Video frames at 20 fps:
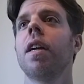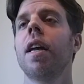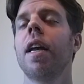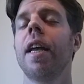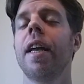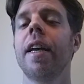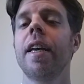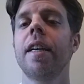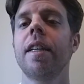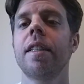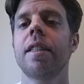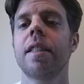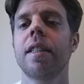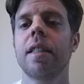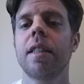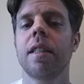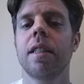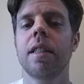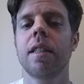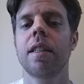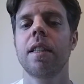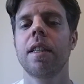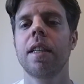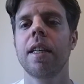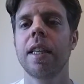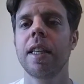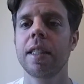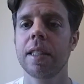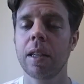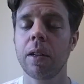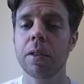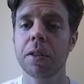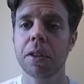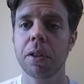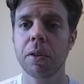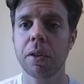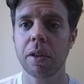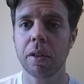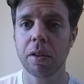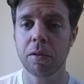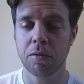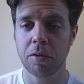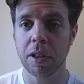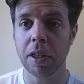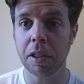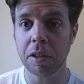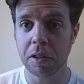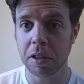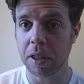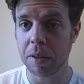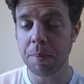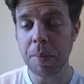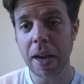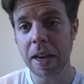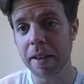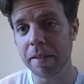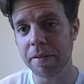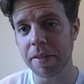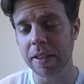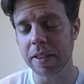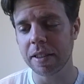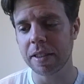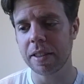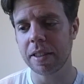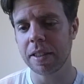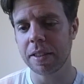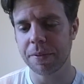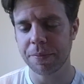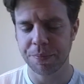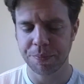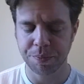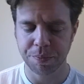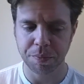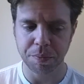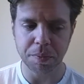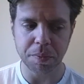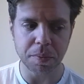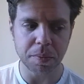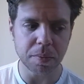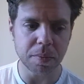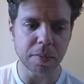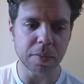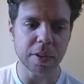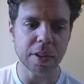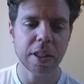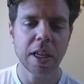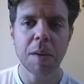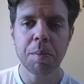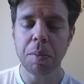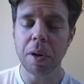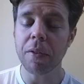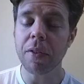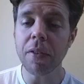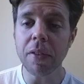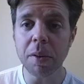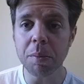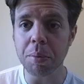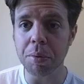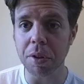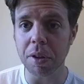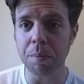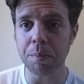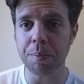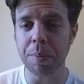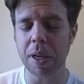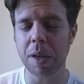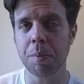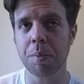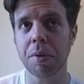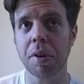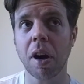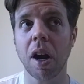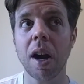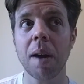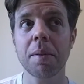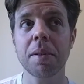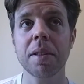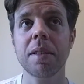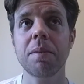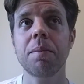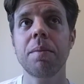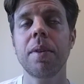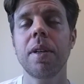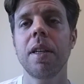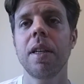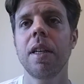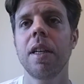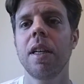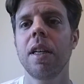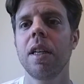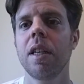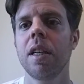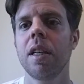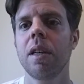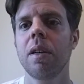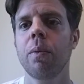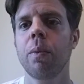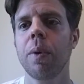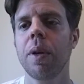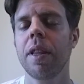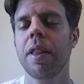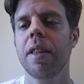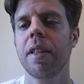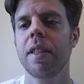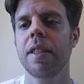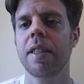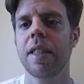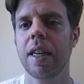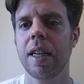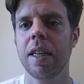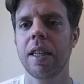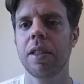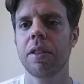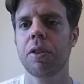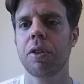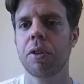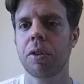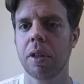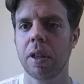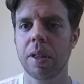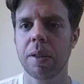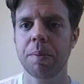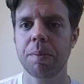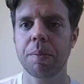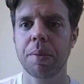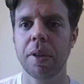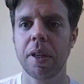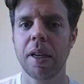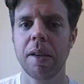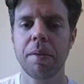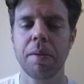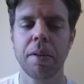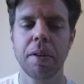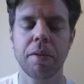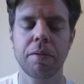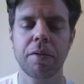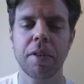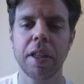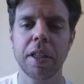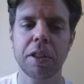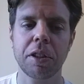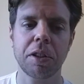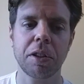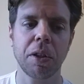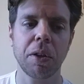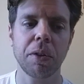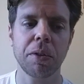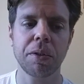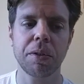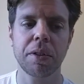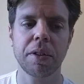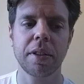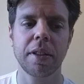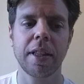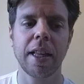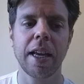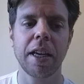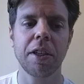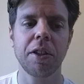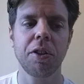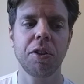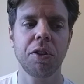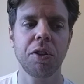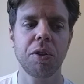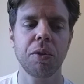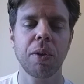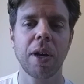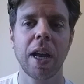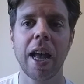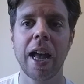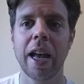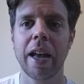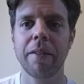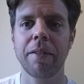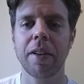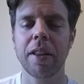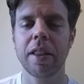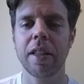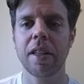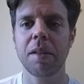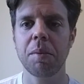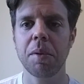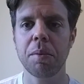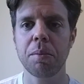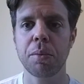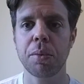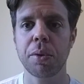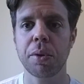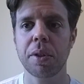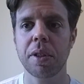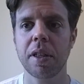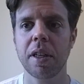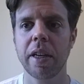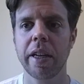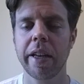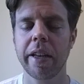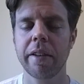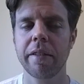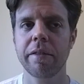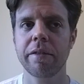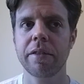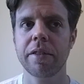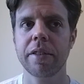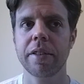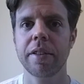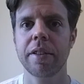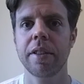And he's also a really good manifester. But if you have a big problem with Donald Trump, it really shows that you have a little bit more of